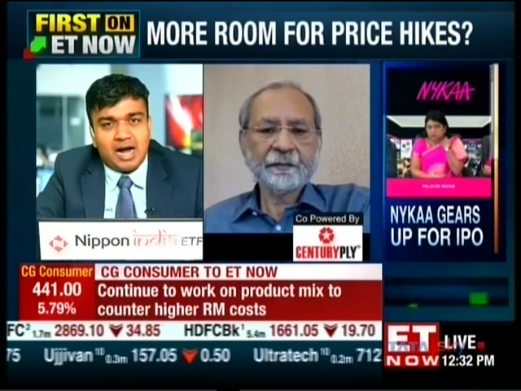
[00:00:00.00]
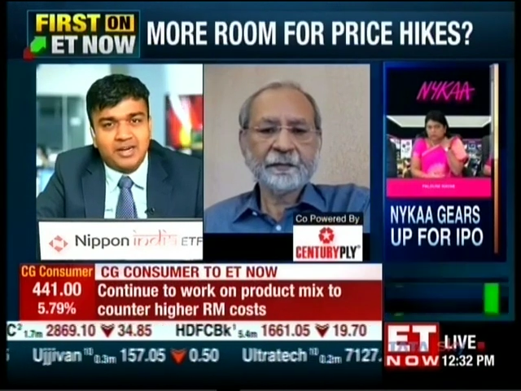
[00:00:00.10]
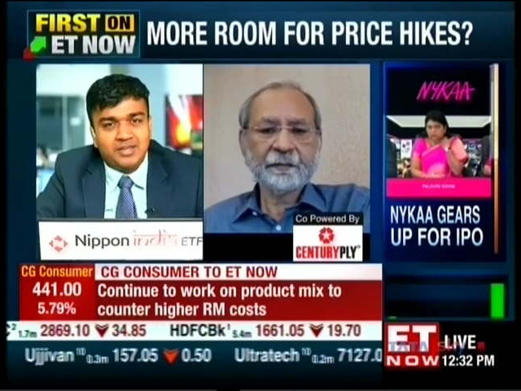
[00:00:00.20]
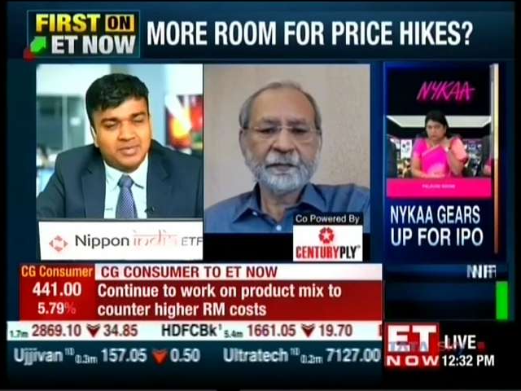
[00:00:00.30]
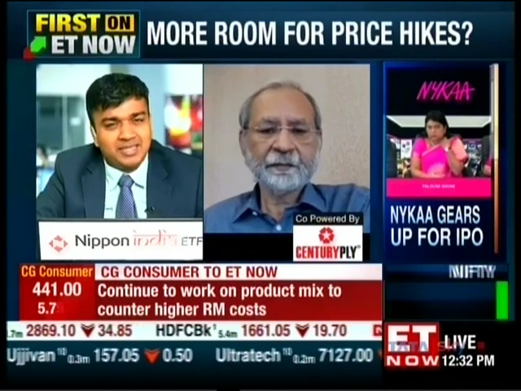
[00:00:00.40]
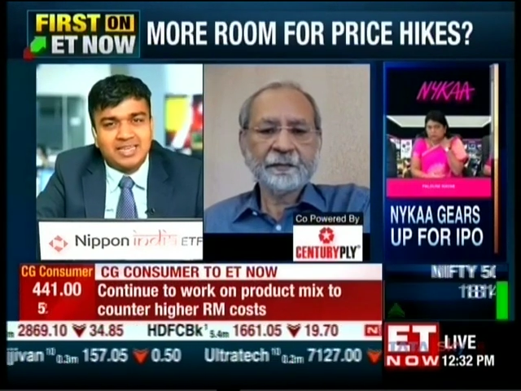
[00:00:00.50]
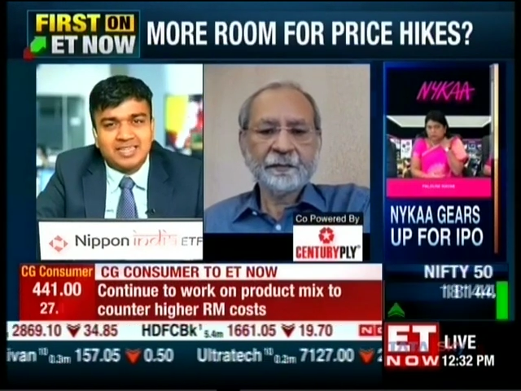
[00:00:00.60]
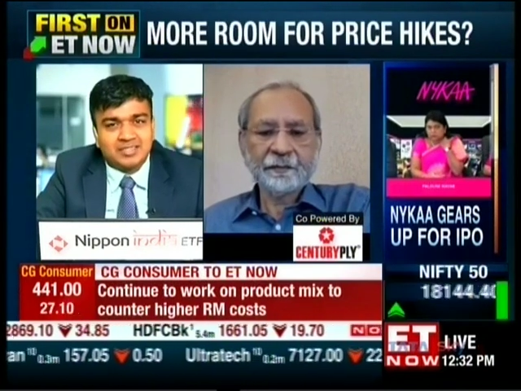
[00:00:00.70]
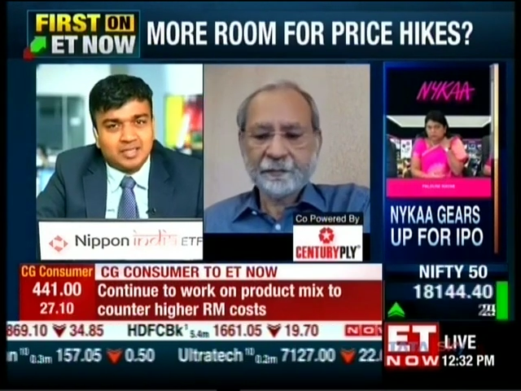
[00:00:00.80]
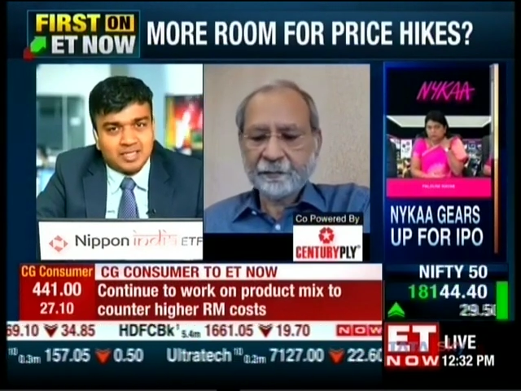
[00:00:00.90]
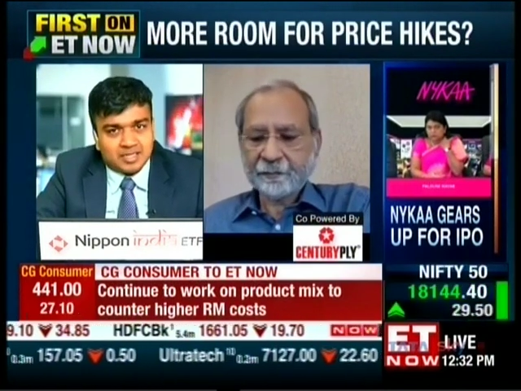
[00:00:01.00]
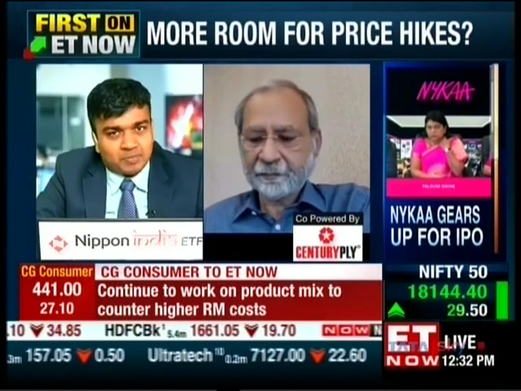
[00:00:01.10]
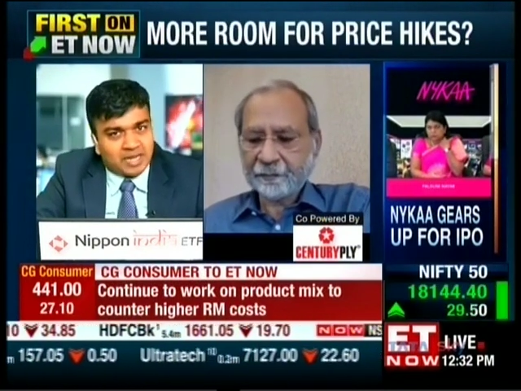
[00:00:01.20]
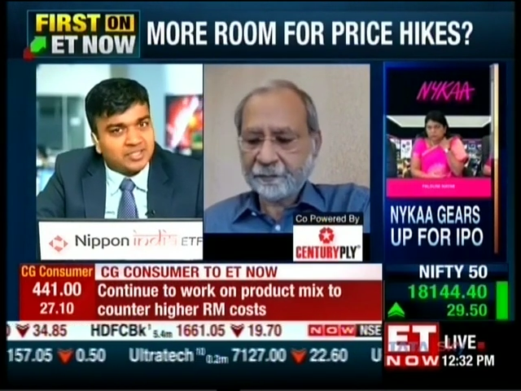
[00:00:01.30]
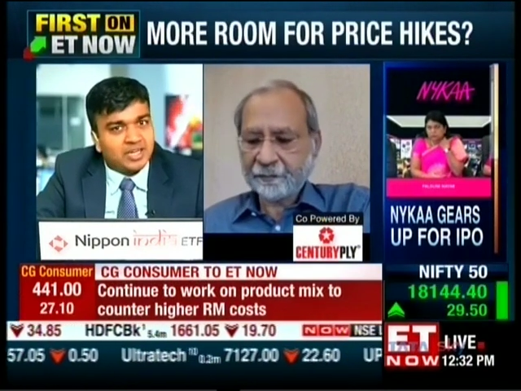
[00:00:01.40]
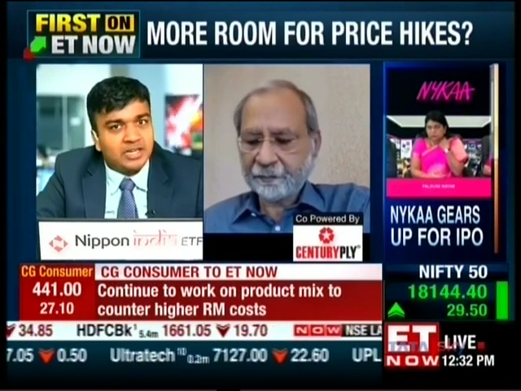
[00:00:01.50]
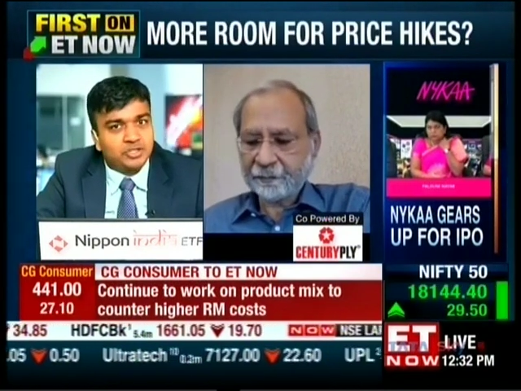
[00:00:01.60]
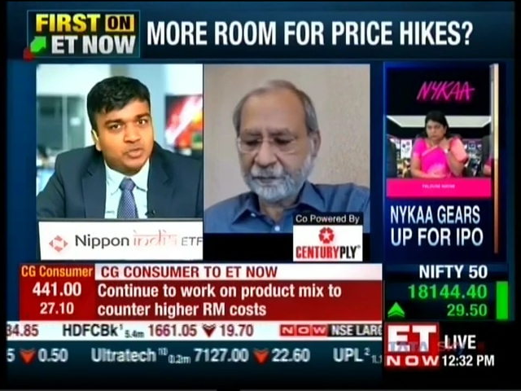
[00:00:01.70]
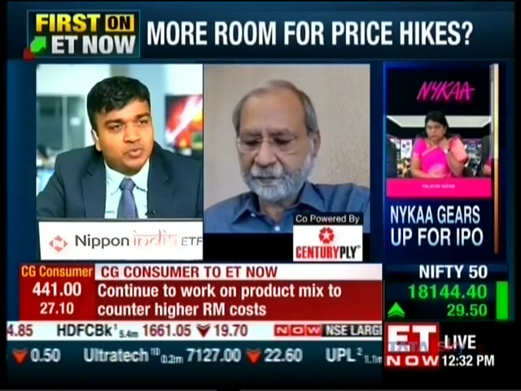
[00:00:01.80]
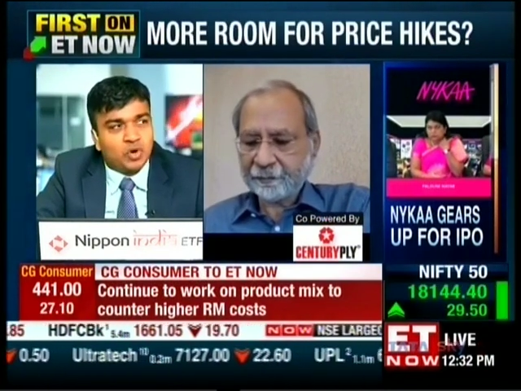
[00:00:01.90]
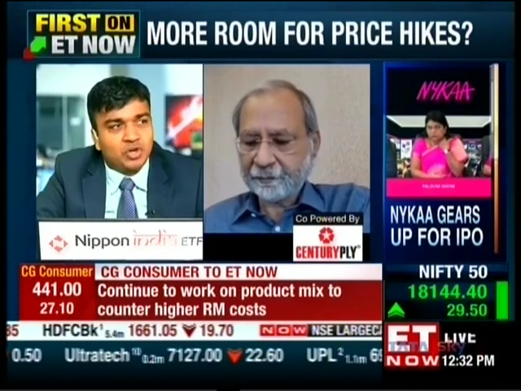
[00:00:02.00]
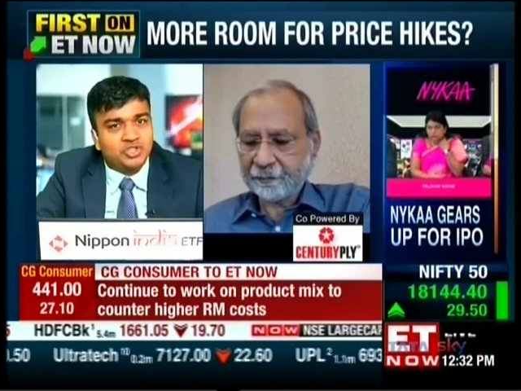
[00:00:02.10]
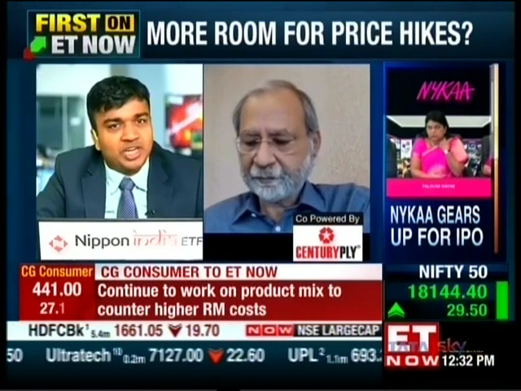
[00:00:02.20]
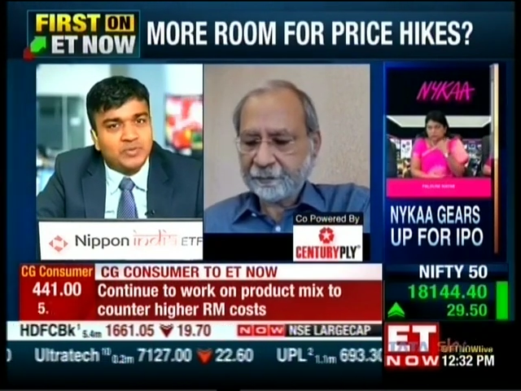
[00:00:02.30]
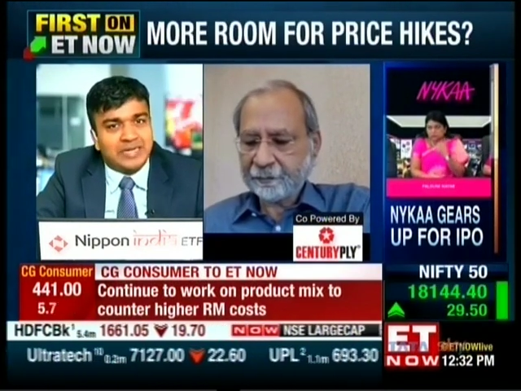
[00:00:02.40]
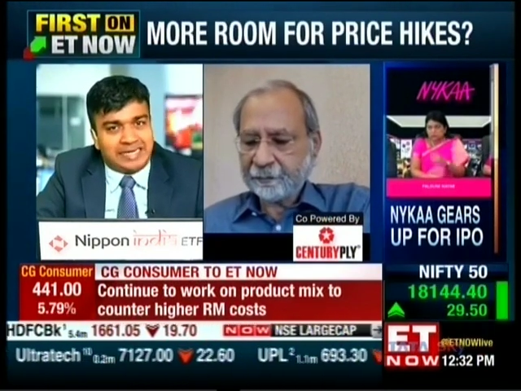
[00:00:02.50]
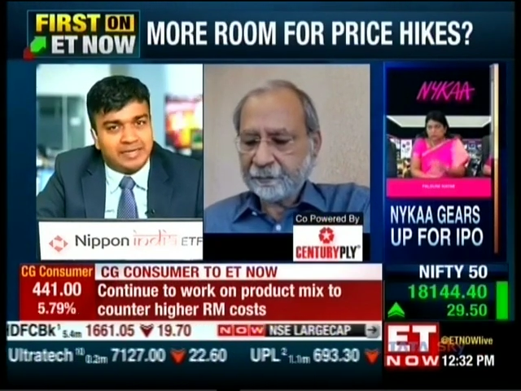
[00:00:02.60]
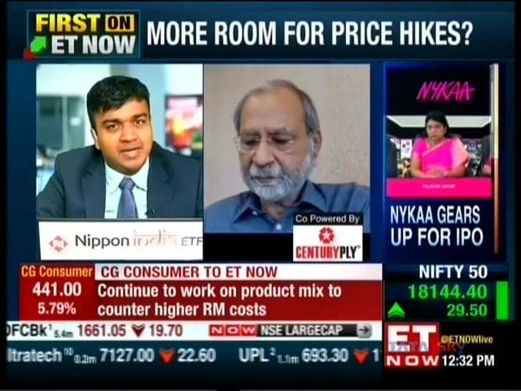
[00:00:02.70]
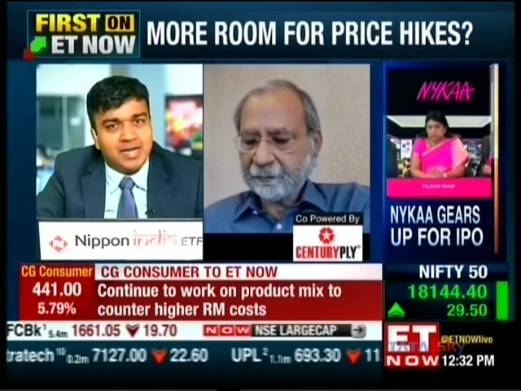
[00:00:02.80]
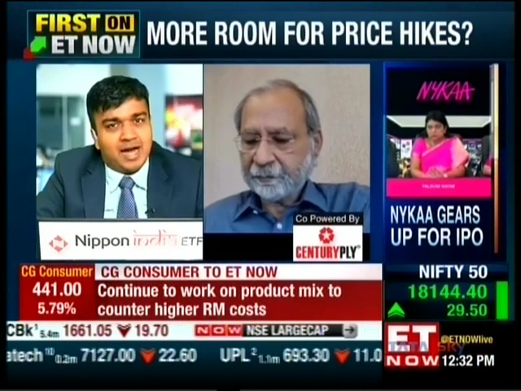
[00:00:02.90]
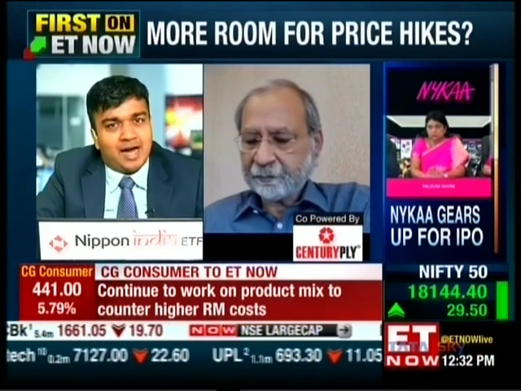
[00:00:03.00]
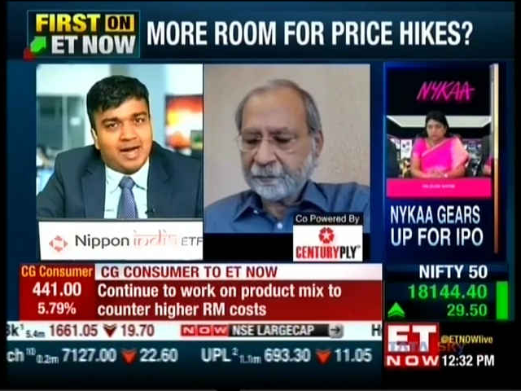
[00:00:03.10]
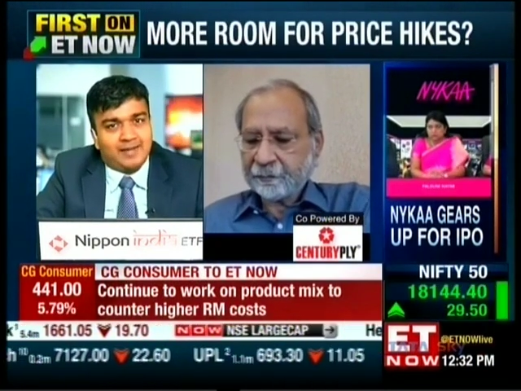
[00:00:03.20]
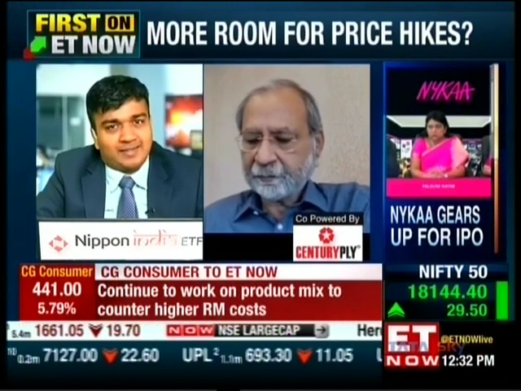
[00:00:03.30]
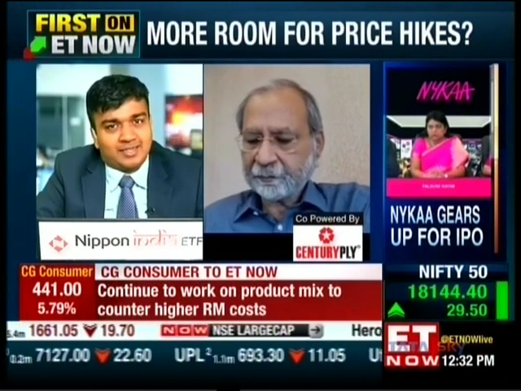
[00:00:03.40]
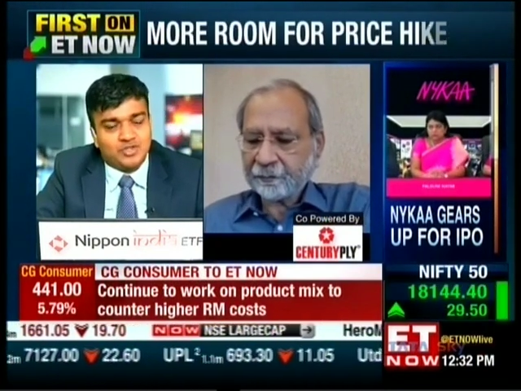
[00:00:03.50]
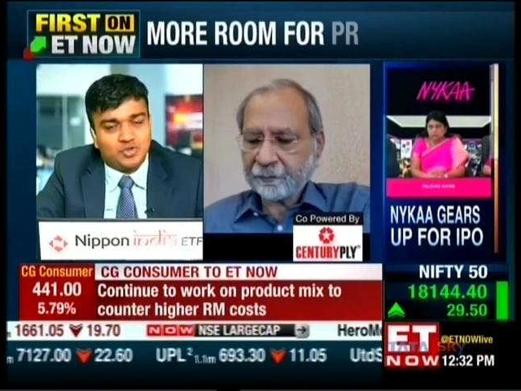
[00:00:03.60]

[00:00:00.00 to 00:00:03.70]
Speaker 1: Uh, do you think there is still a supply side issue or genuinely uh,